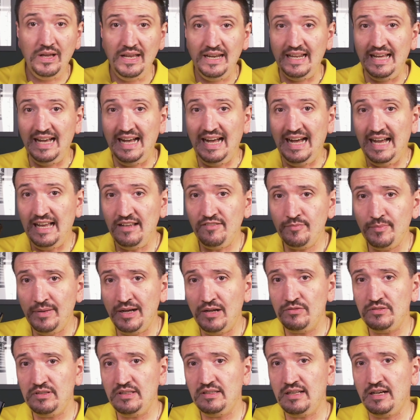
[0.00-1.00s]
Well, I've
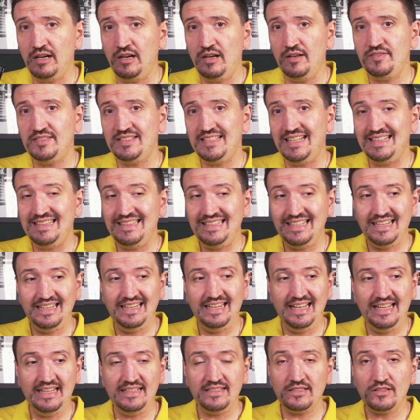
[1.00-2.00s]
mounted, how I've said, the
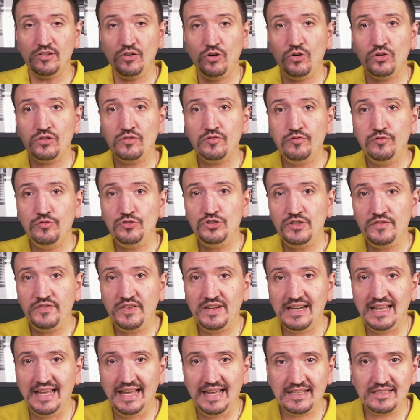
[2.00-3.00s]
lens on
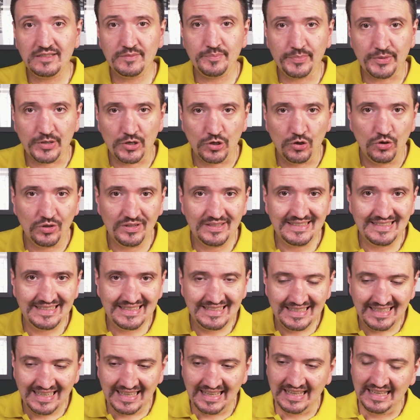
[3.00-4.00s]
Fujifilm X Pro
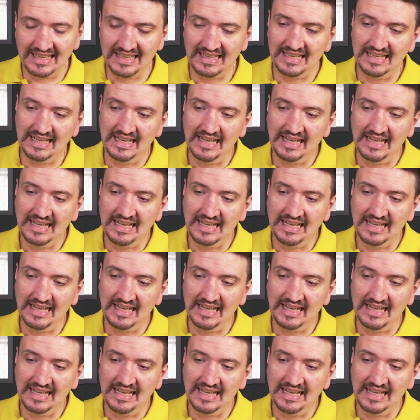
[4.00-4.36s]
3,